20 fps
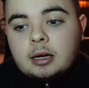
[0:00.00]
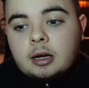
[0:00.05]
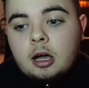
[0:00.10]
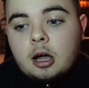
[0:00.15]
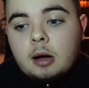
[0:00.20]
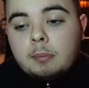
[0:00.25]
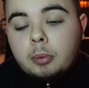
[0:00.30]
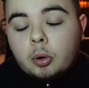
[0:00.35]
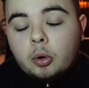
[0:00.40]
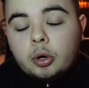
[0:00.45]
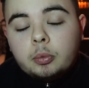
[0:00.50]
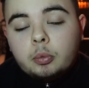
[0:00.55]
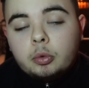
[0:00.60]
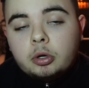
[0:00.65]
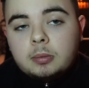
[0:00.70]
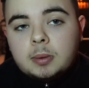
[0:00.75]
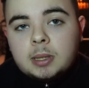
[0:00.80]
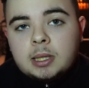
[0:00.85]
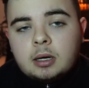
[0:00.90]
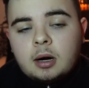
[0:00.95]
A point would
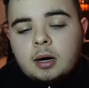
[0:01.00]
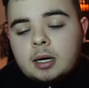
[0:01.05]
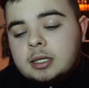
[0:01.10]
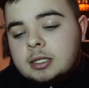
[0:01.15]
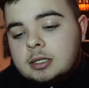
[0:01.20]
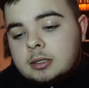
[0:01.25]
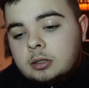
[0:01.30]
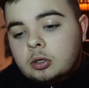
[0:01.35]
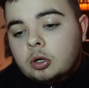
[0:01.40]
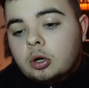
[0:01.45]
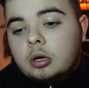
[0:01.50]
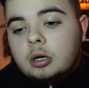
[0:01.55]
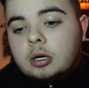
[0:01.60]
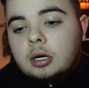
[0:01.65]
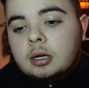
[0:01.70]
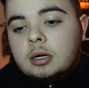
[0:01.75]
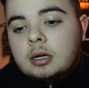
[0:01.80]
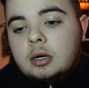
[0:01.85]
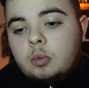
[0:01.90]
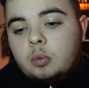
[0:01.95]
have been nice.
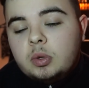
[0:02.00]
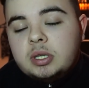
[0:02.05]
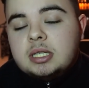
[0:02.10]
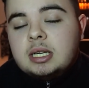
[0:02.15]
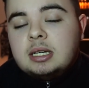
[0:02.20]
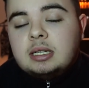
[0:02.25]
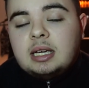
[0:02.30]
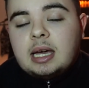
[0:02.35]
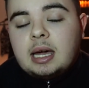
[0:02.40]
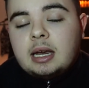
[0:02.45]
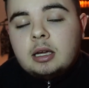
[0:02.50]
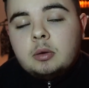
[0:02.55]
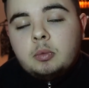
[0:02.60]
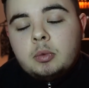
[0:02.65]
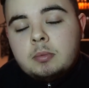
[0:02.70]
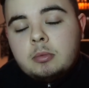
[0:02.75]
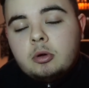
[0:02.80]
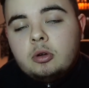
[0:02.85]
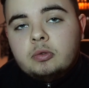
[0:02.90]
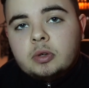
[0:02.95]
Look, we didn't get it. We
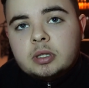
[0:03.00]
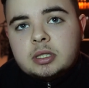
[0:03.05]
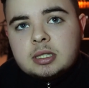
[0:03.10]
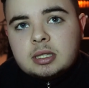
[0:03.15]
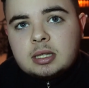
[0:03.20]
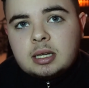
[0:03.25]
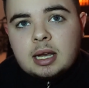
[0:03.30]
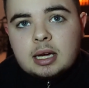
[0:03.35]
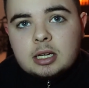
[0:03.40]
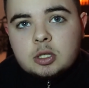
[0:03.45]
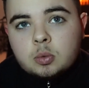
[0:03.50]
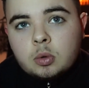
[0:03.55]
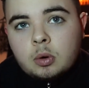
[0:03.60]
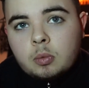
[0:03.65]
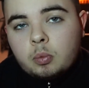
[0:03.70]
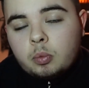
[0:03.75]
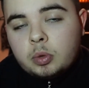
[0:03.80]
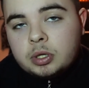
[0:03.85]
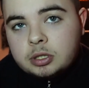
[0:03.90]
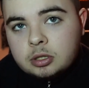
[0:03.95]
move on to the next
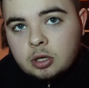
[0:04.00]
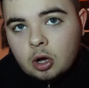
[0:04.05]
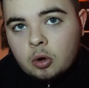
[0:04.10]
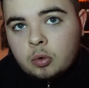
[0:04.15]
one. We